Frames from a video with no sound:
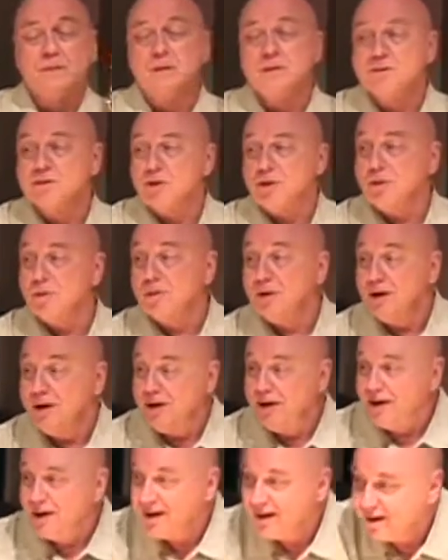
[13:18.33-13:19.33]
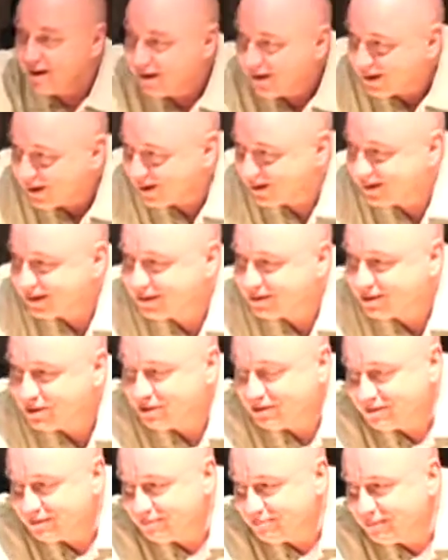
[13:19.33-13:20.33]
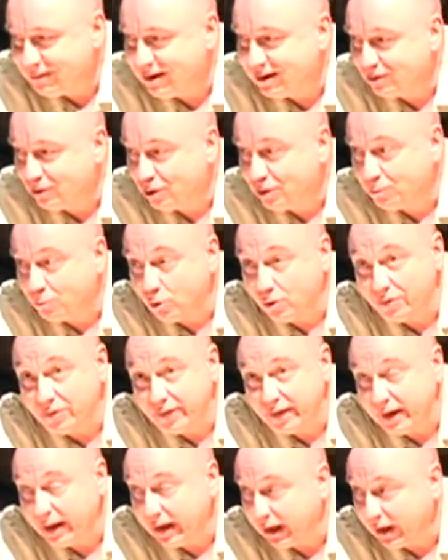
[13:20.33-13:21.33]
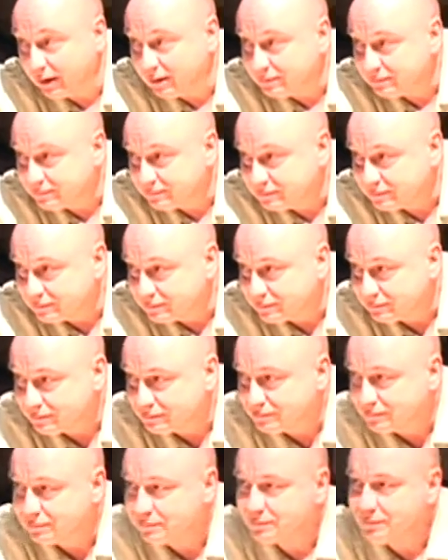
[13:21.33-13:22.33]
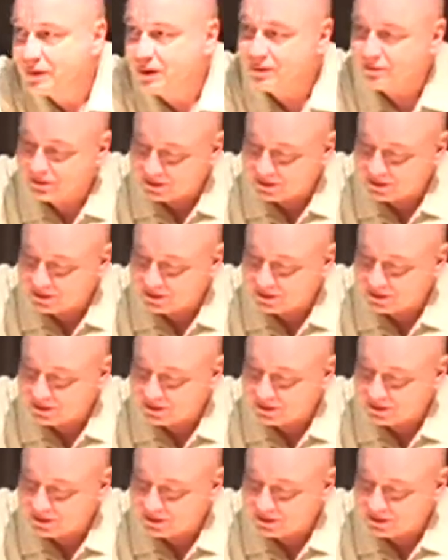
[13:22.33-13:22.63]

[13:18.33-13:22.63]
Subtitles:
So I did my normal thing of